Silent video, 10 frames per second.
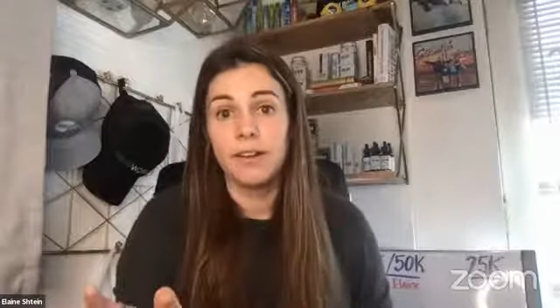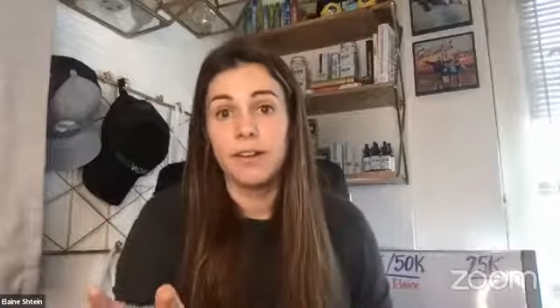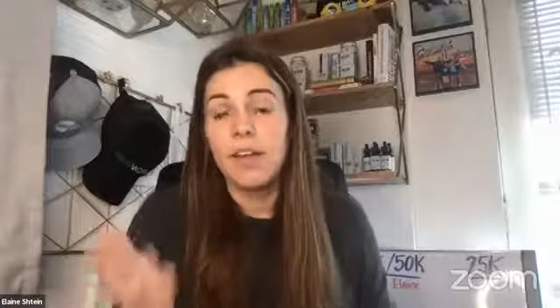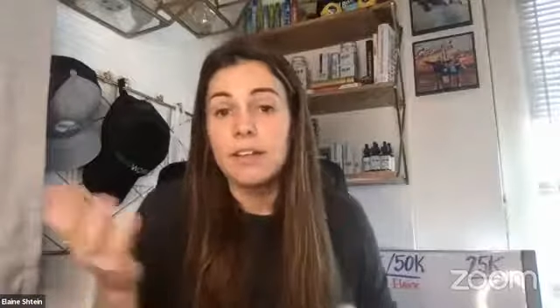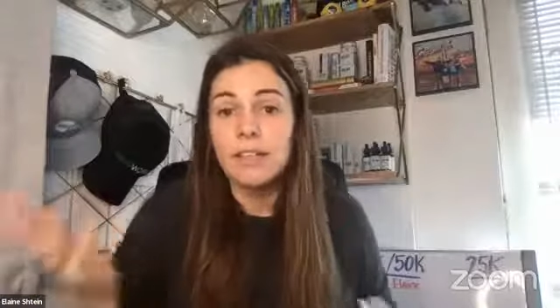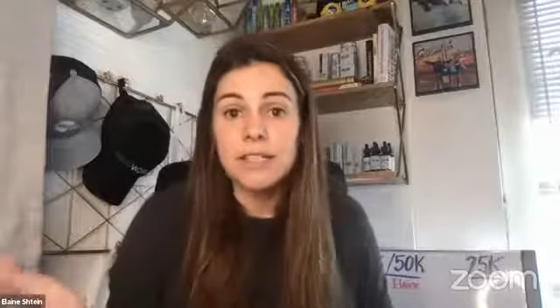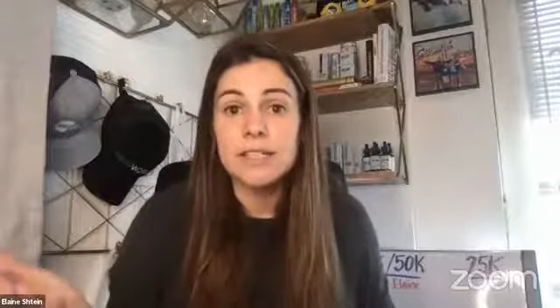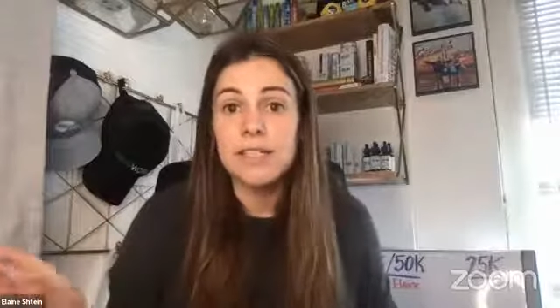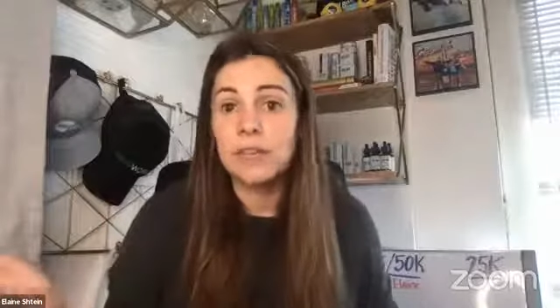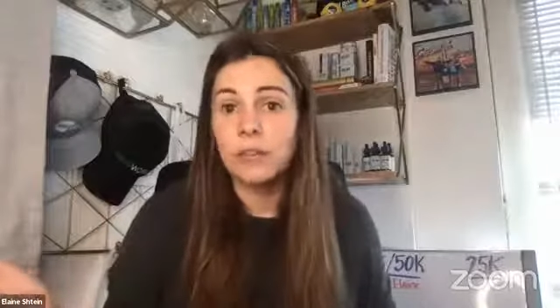At
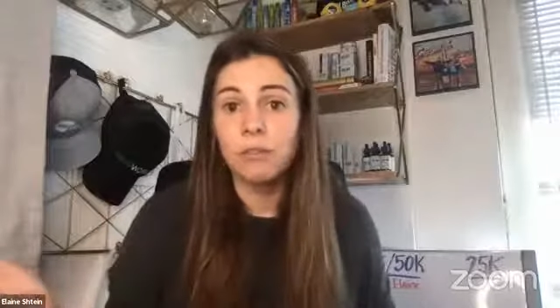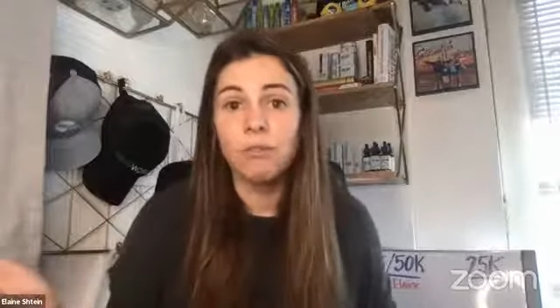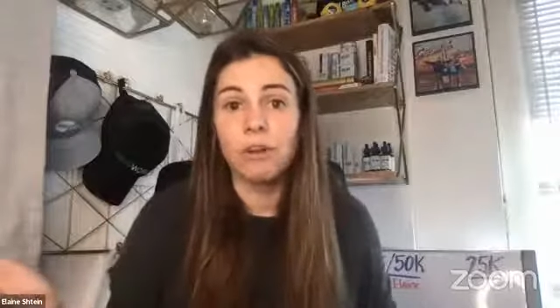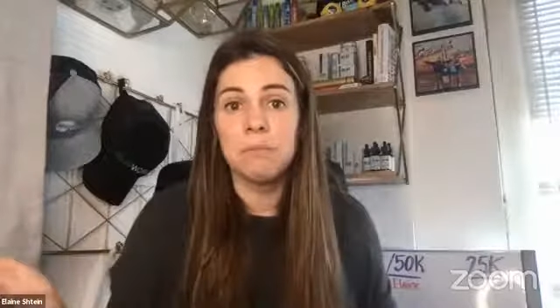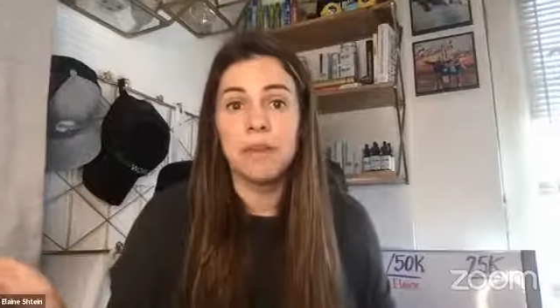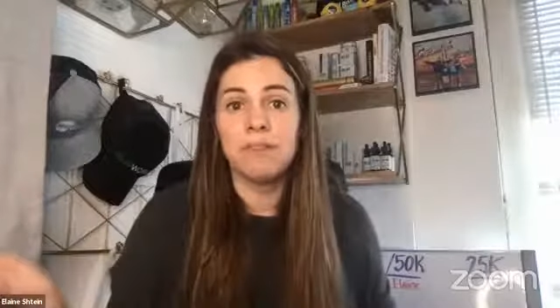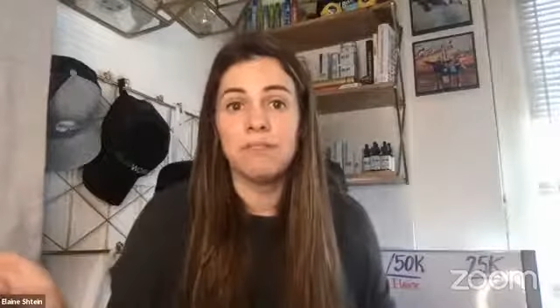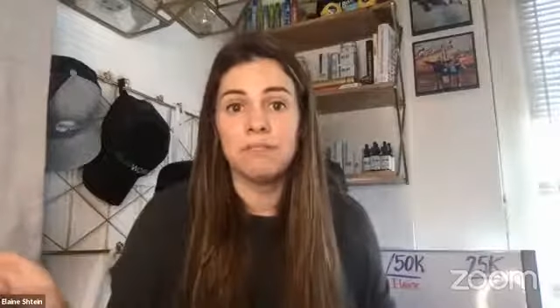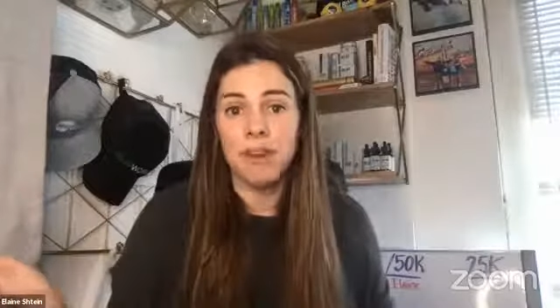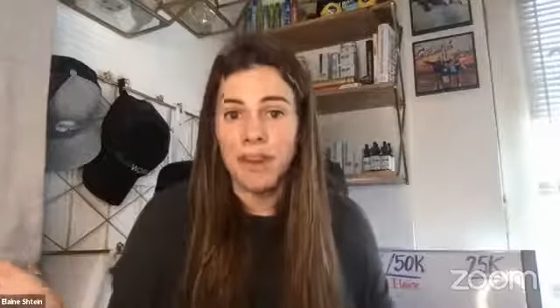least they learned from it,
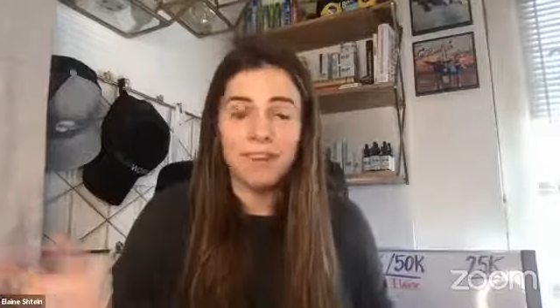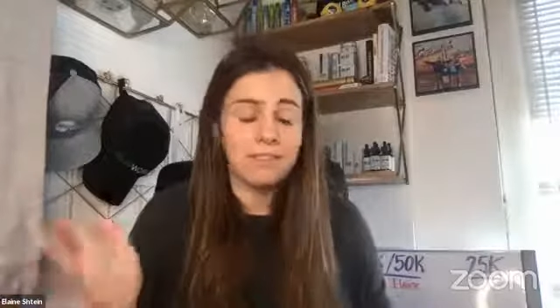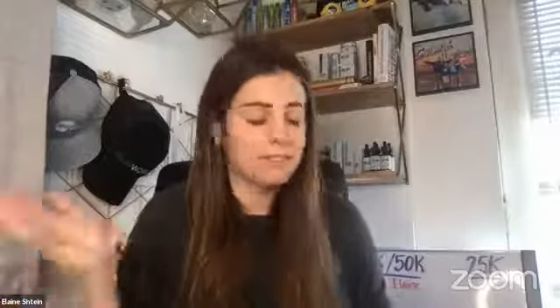right?